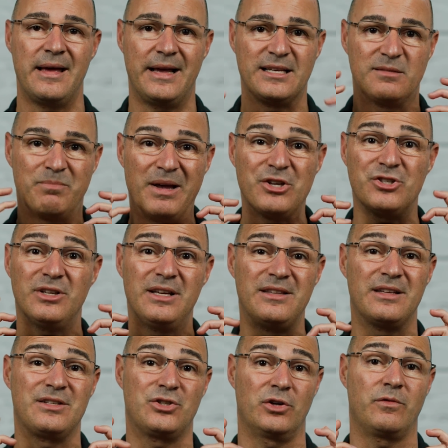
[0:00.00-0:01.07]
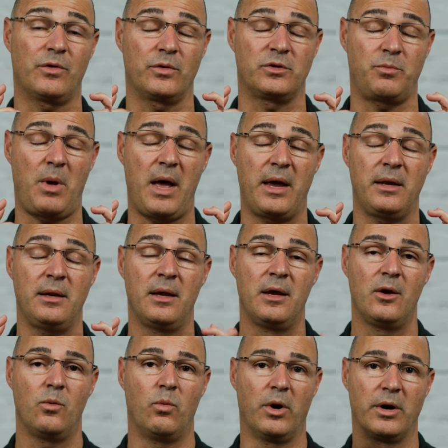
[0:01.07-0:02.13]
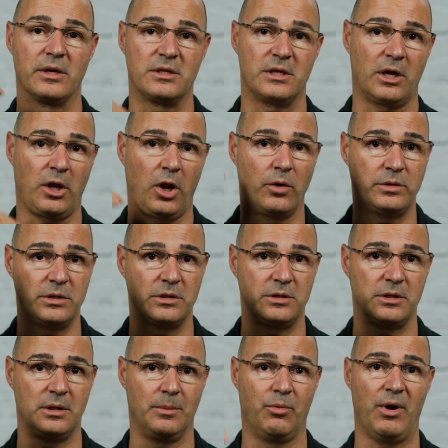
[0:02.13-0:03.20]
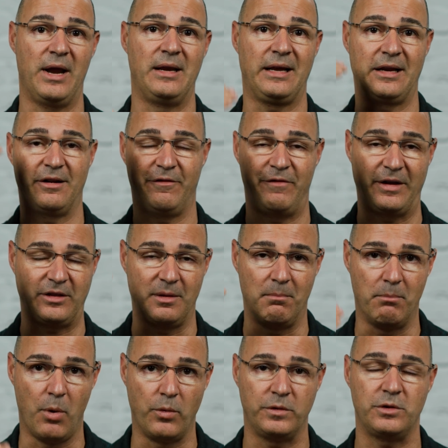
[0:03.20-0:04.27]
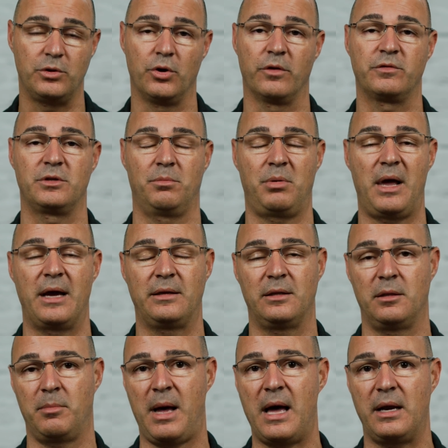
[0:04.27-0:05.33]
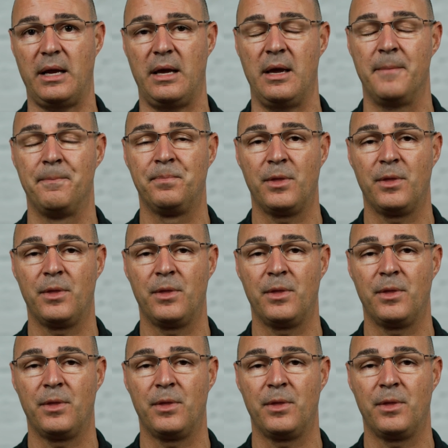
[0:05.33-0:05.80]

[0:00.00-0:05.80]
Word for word: especially in the cervical spine, where it's the closest to the brain, can affect the most nerve supply to the body,